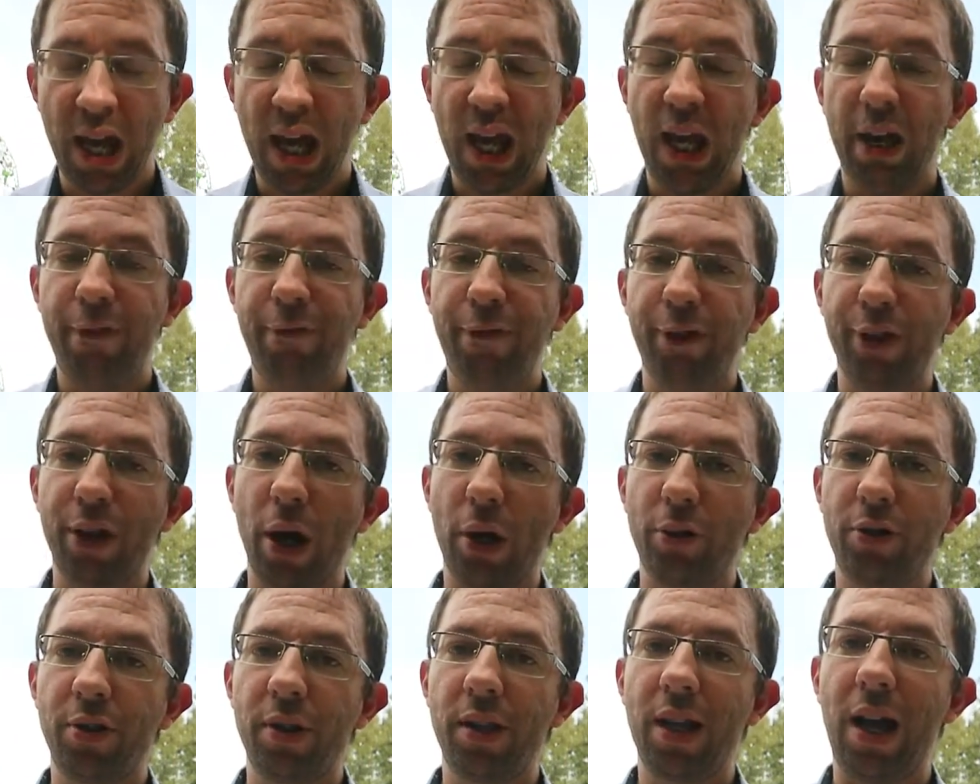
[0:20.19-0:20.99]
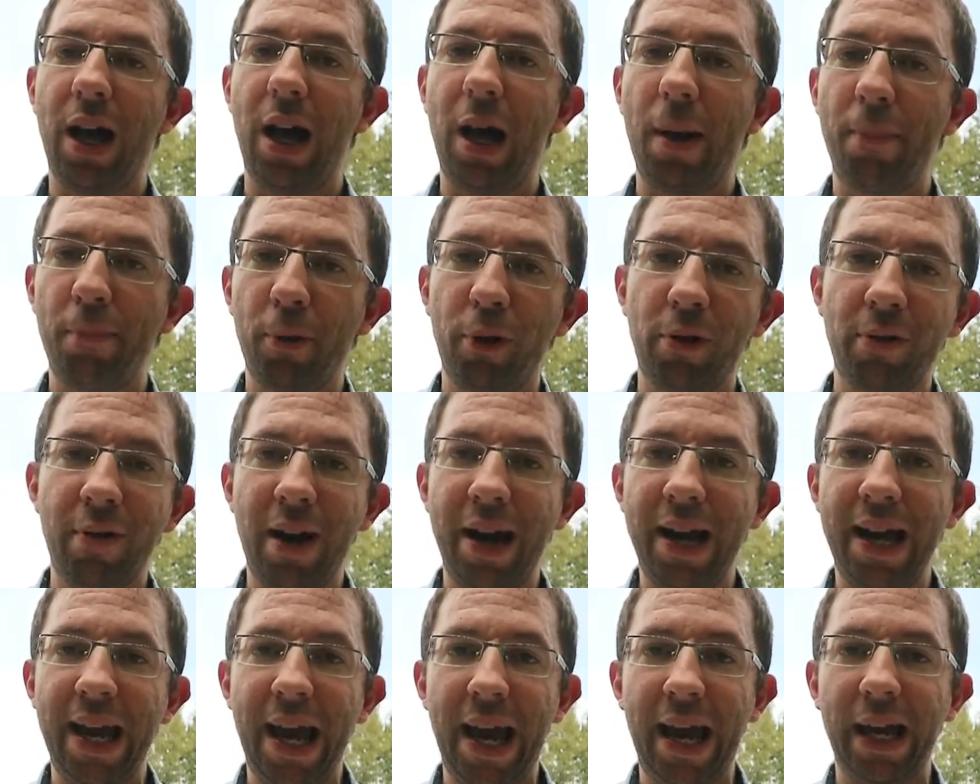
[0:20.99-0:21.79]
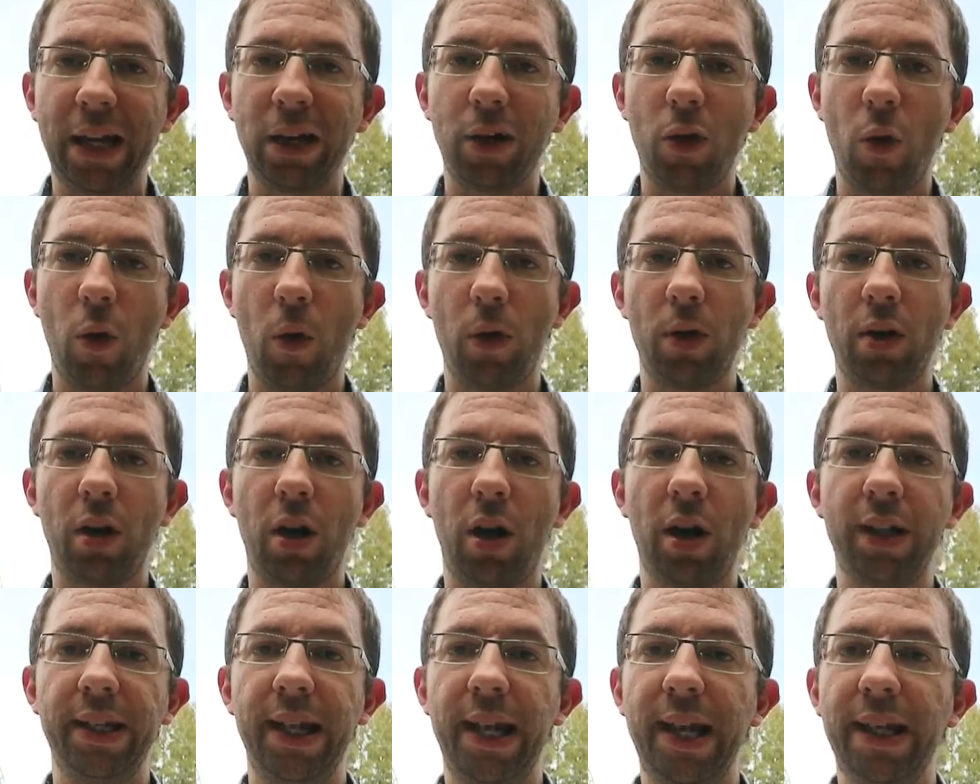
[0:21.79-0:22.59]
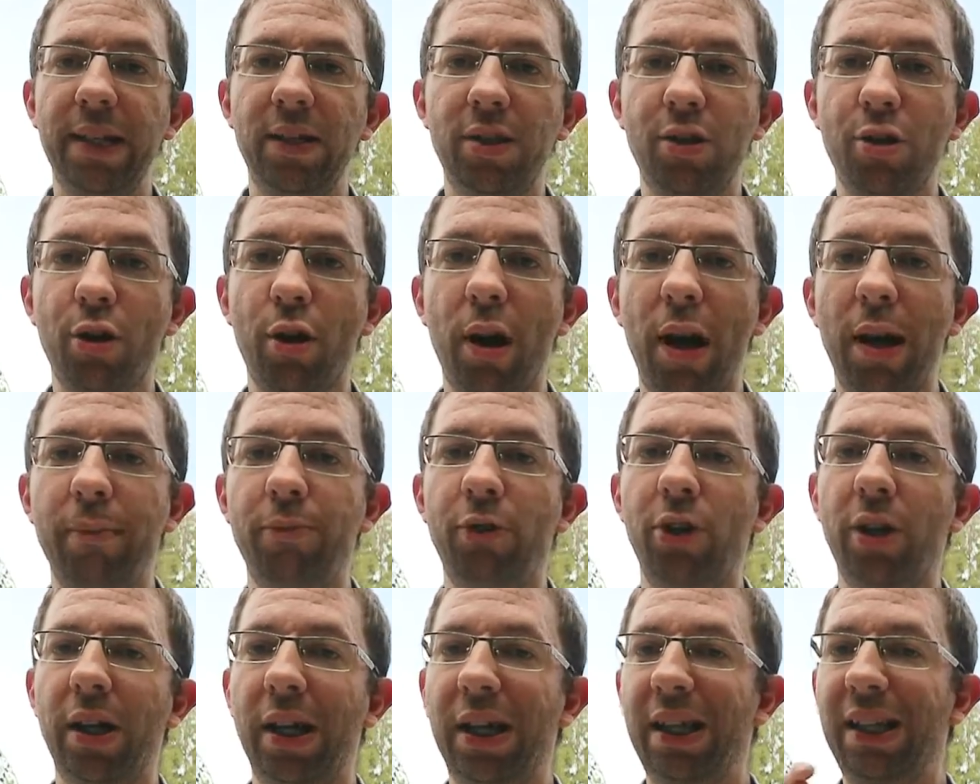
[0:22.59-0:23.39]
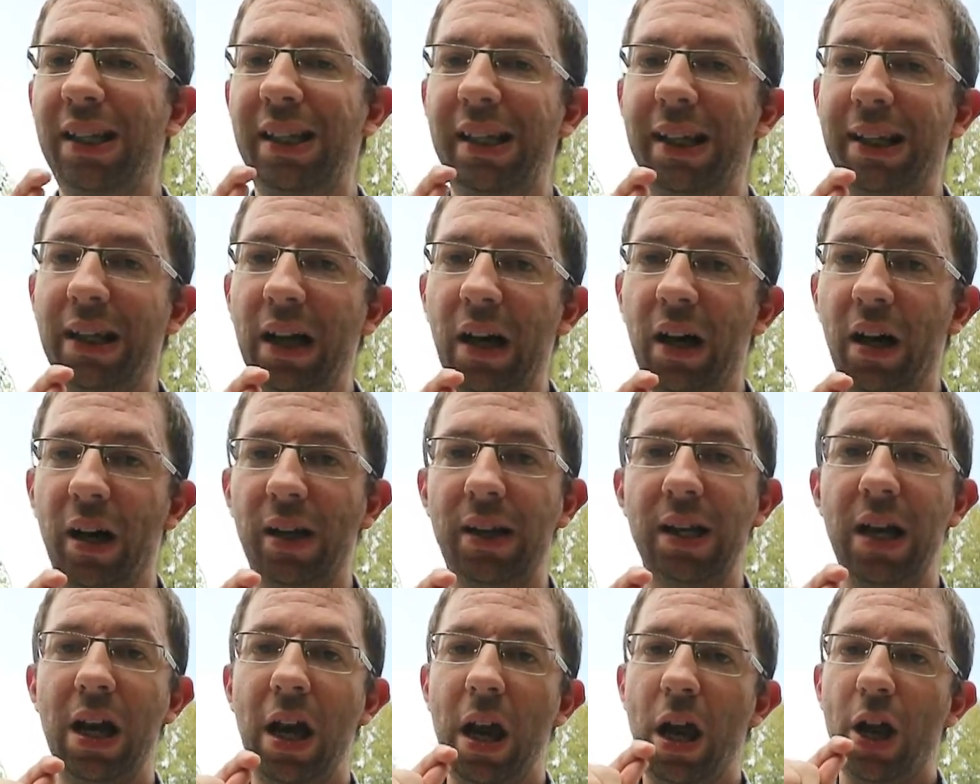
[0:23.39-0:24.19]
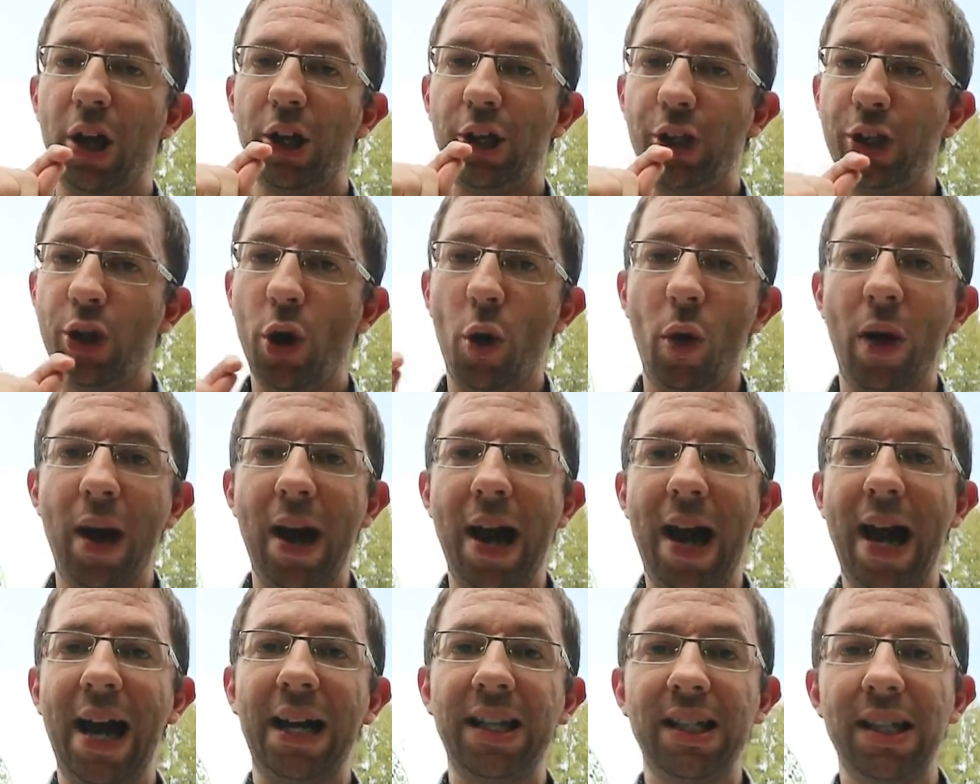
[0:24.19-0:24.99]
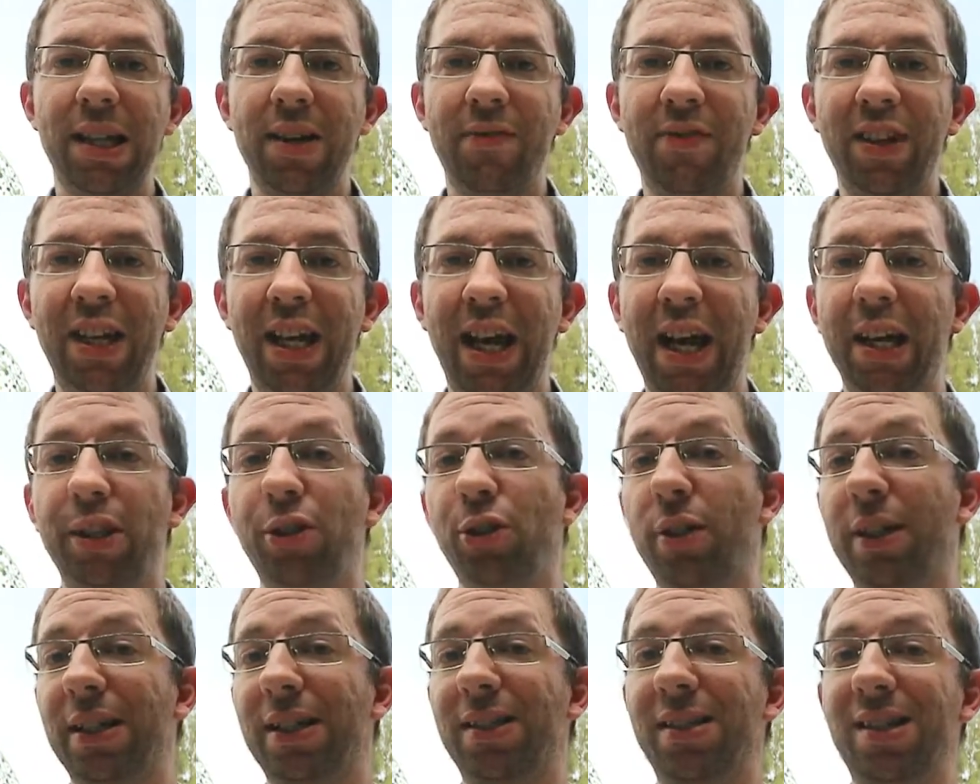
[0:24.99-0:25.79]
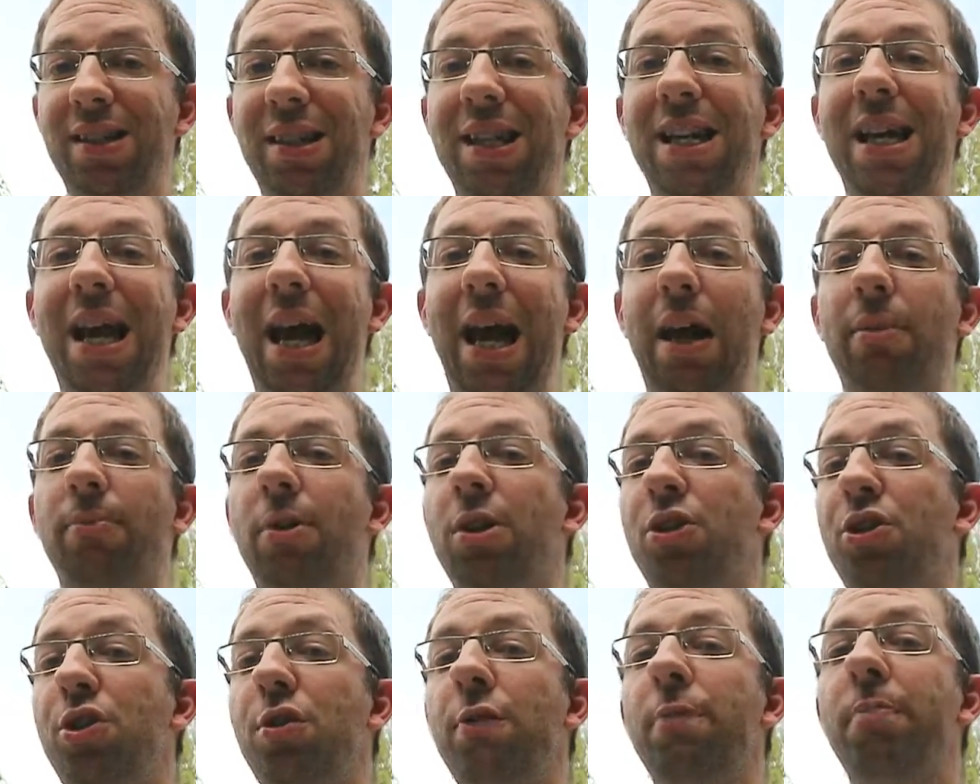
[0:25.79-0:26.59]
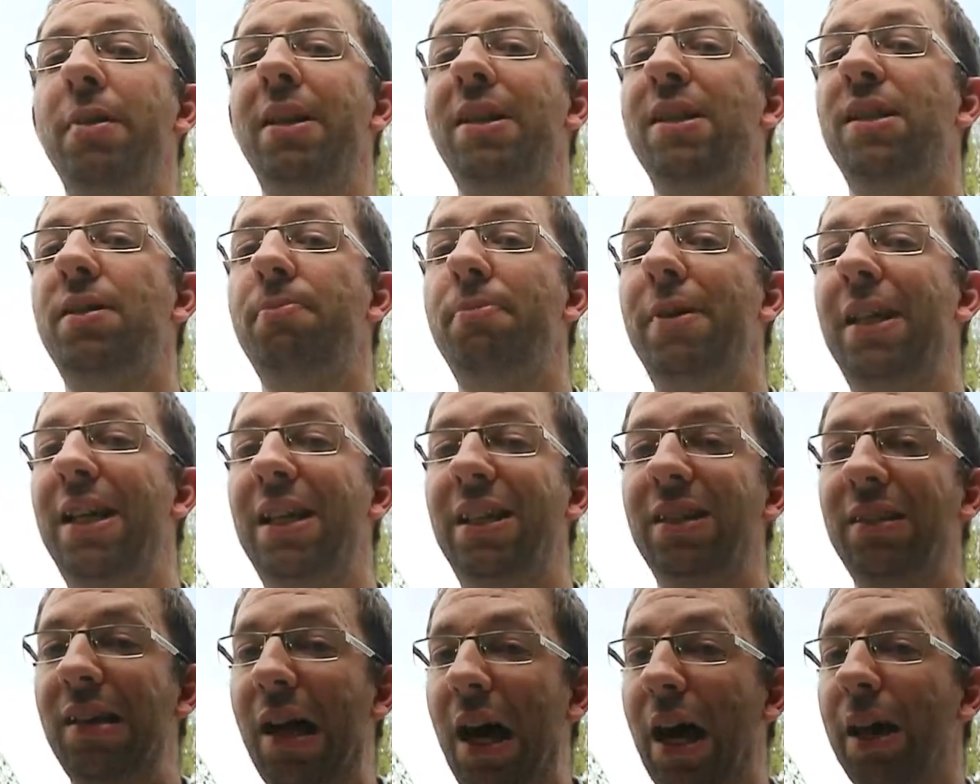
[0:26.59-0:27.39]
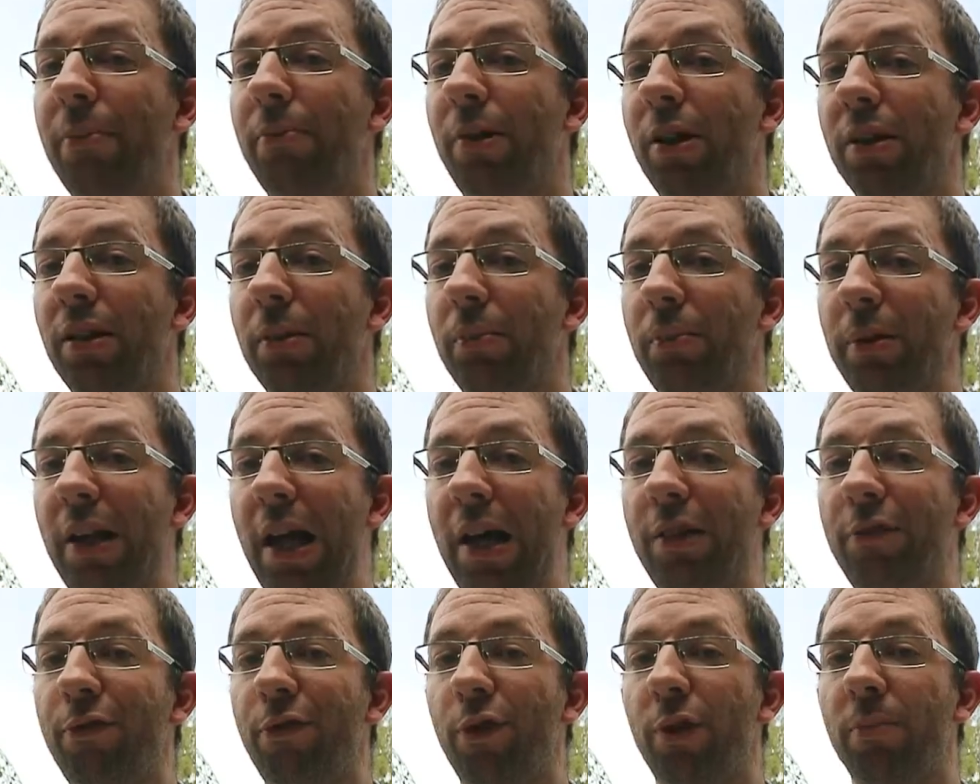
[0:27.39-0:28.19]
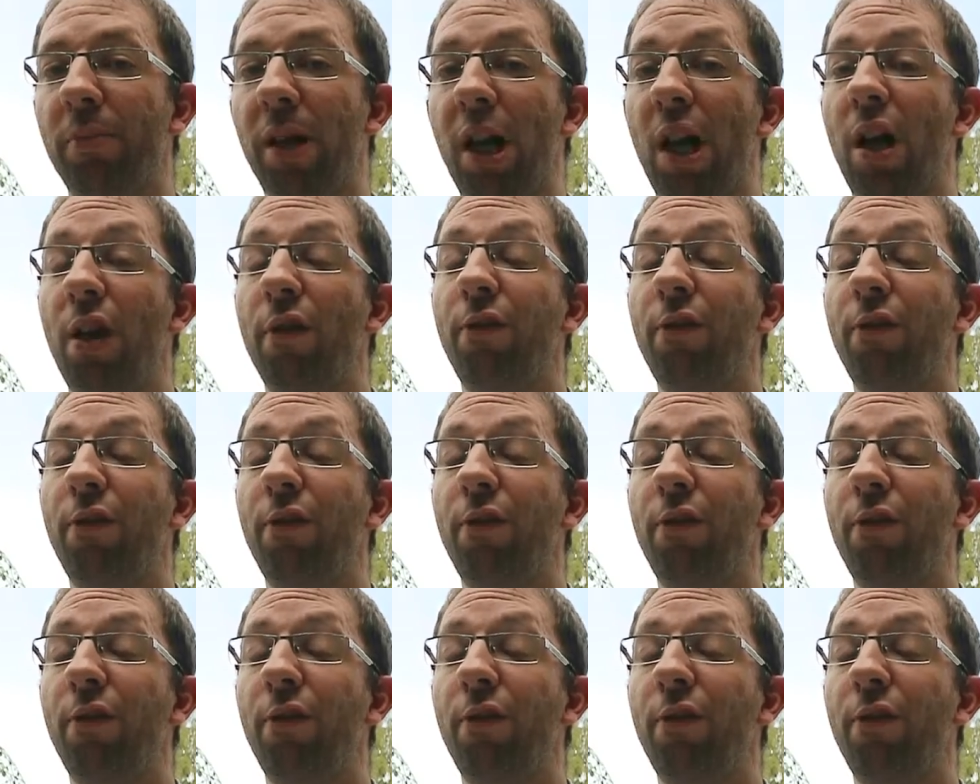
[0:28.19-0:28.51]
If you go to the upper right hand corner on Instagram, you can click on your activity and you can see how much you've been spending time on the platform.